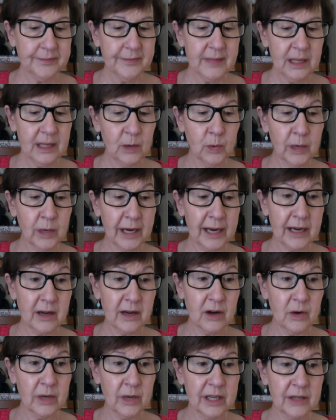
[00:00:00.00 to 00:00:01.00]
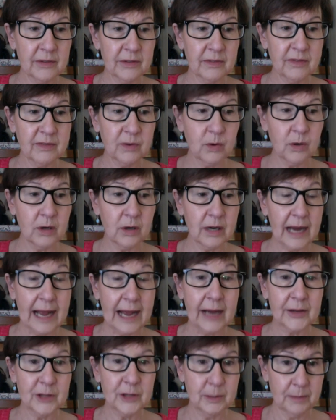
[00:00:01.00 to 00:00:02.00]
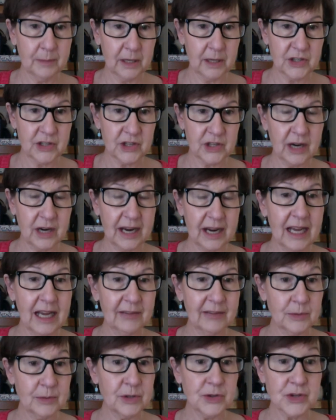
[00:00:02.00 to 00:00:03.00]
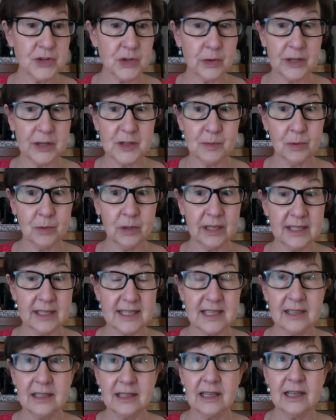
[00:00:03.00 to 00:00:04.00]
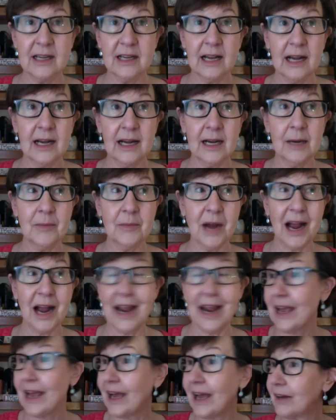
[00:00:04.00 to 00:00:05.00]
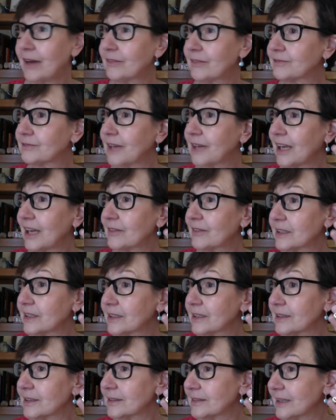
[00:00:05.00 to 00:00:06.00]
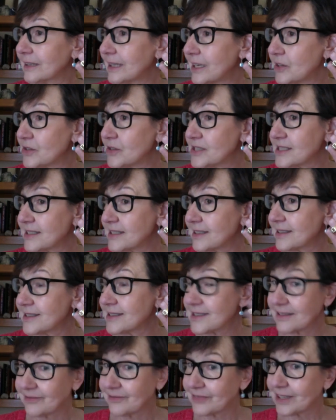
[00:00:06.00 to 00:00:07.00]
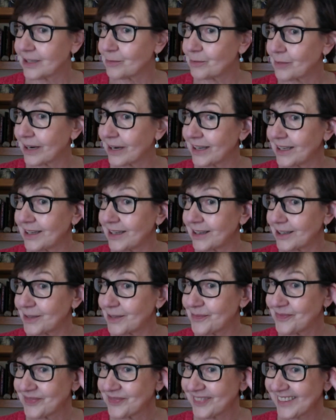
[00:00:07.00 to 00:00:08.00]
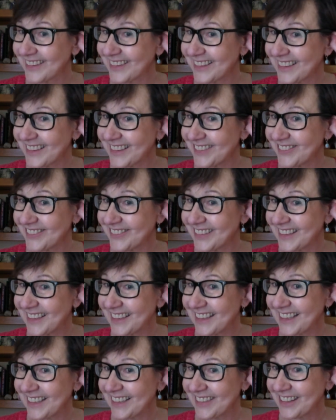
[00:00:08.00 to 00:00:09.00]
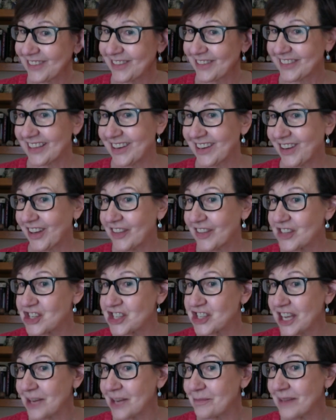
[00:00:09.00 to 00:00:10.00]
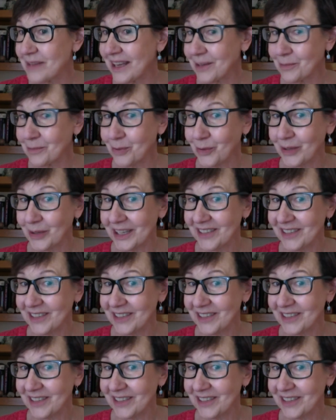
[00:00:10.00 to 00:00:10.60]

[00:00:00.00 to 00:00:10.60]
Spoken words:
when I go in for acupuncture, I have them do stress points. I have little ear seeds in my ear at what they call the Shenmen point,